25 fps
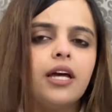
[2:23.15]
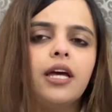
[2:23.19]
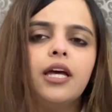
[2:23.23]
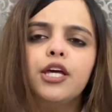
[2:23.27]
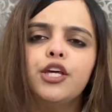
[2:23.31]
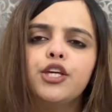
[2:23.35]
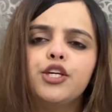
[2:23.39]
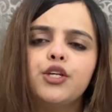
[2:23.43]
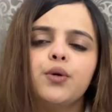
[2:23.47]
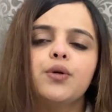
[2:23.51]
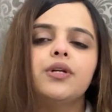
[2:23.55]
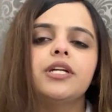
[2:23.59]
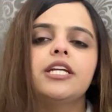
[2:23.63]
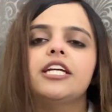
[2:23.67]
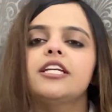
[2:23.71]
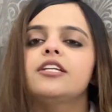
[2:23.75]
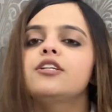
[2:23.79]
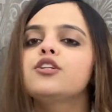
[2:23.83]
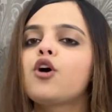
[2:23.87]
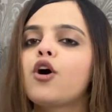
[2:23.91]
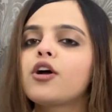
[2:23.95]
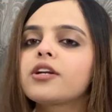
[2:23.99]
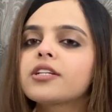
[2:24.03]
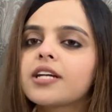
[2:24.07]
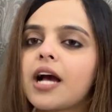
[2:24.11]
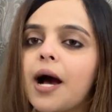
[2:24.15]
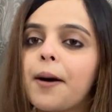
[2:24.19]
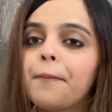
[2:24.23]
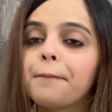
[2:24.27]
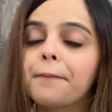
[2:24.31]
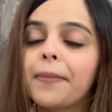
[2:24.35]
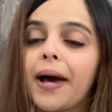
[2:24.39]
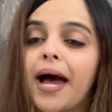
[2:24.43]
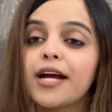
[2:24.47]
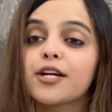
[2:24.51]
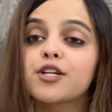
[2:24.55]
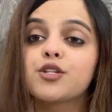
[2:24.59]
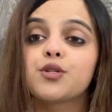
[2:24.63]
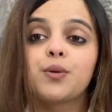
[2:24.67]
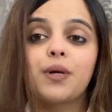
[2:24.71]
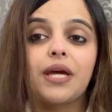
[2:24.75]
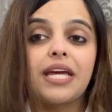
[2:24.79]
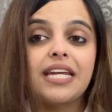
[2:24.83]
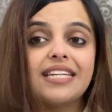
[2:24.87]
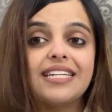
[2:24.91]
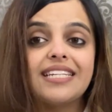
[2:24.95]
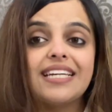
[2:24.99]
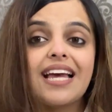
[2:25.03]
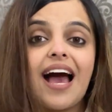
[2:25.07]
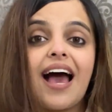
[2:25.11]
you need not come back to
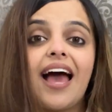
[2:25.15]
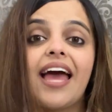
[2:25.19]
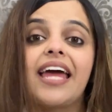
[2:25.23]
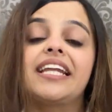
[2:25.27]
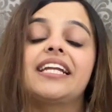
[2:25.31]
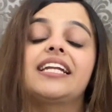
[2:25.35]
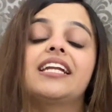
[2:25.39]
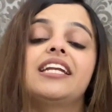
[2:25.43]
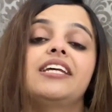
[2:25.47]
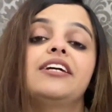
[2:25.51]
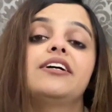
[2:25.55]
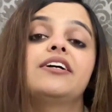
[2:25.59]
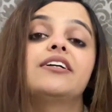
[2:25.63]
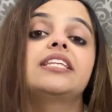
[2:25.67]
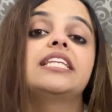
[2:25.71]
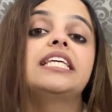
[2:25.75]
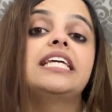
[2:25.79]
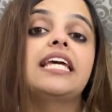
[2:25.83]
India and clear the